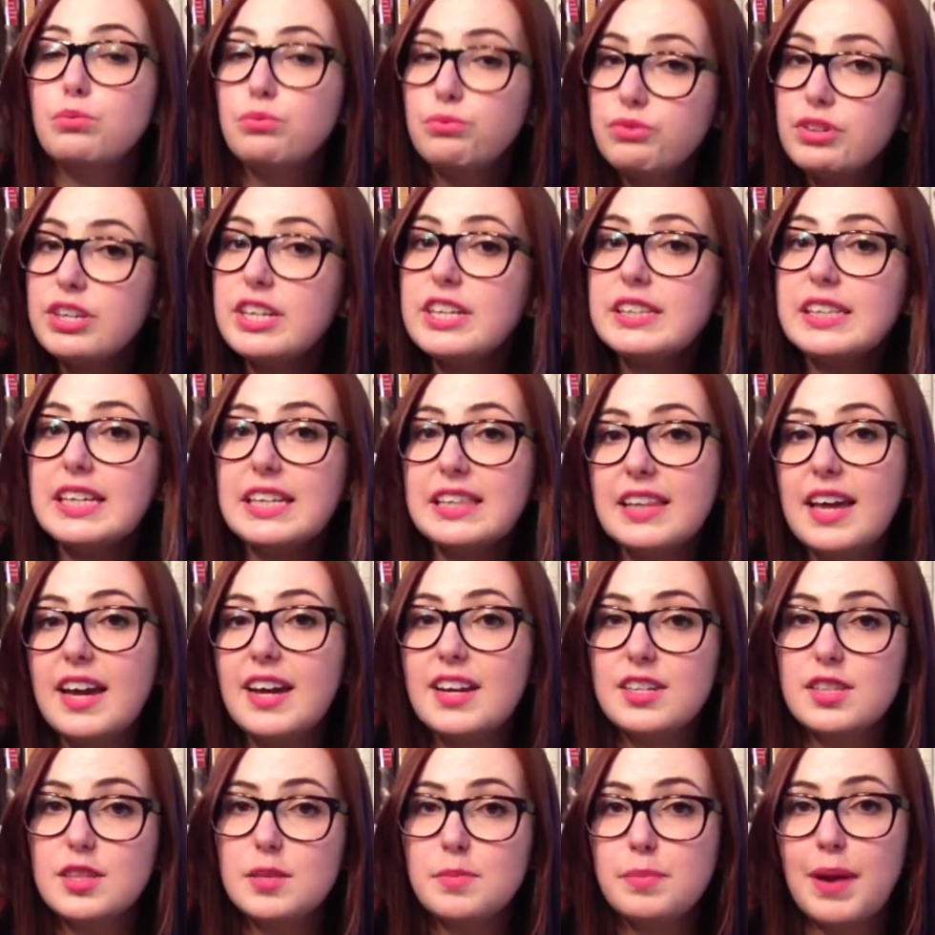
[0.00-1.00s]
really
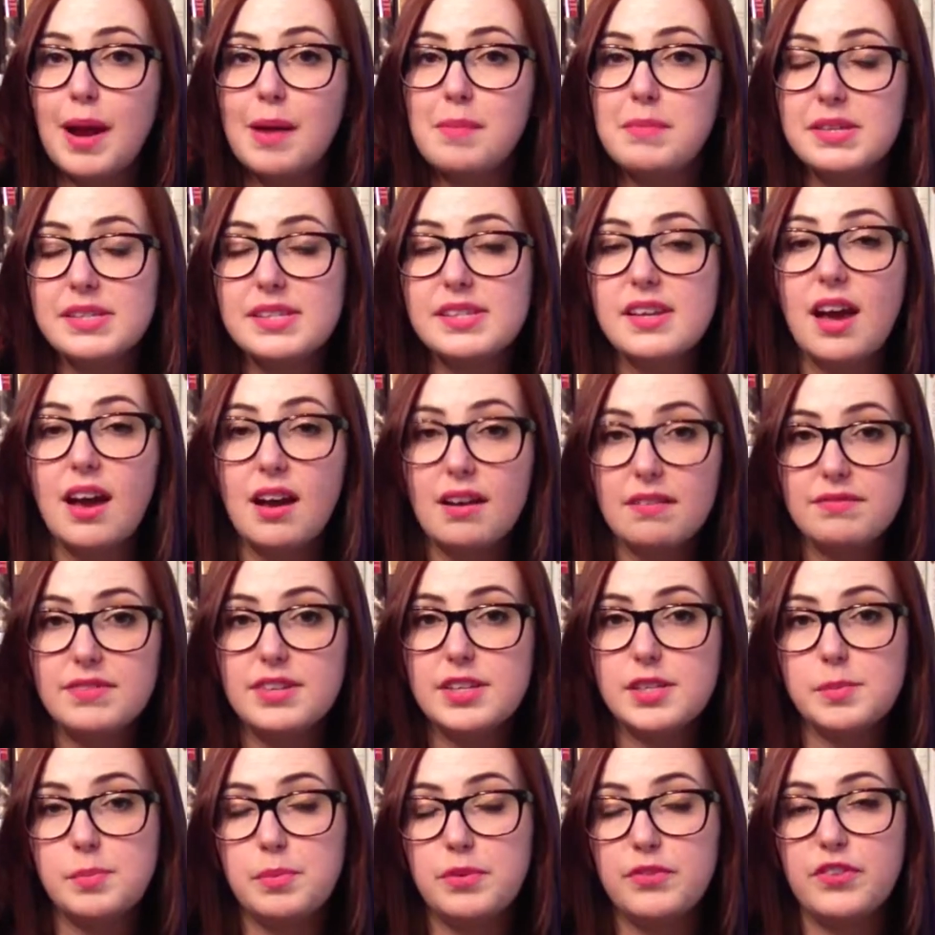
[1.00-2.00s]
liked the premise of
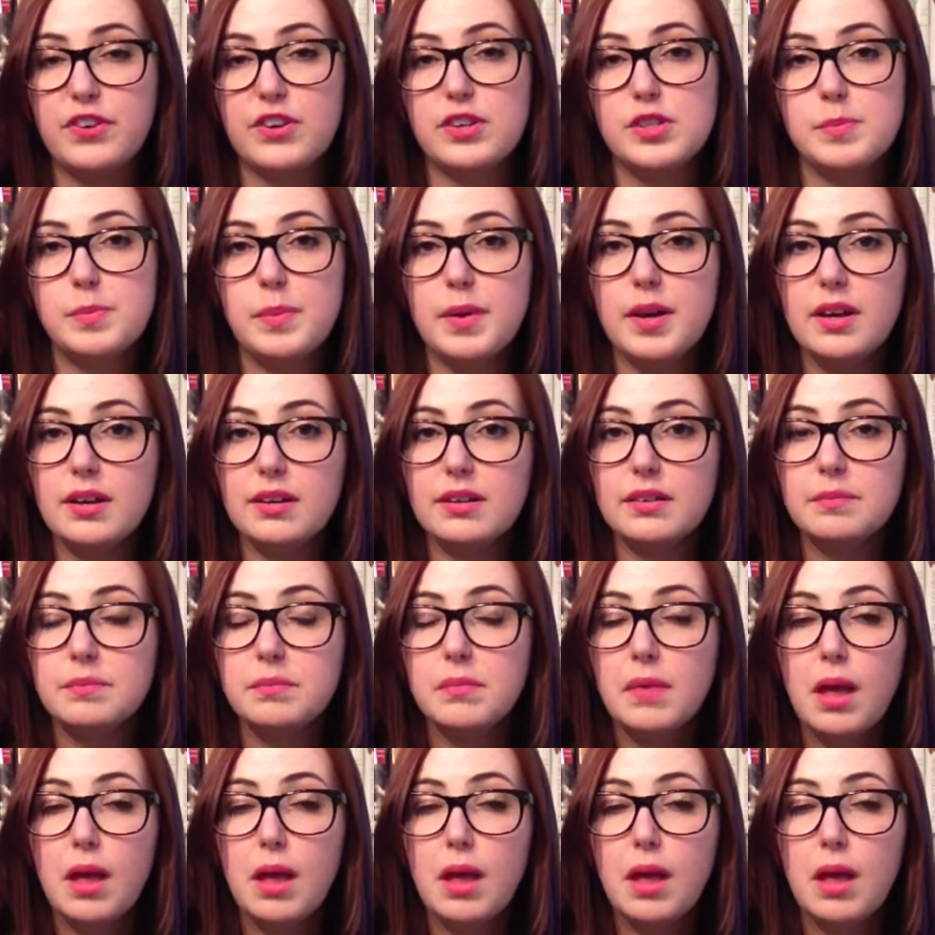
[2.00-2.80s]
this first book,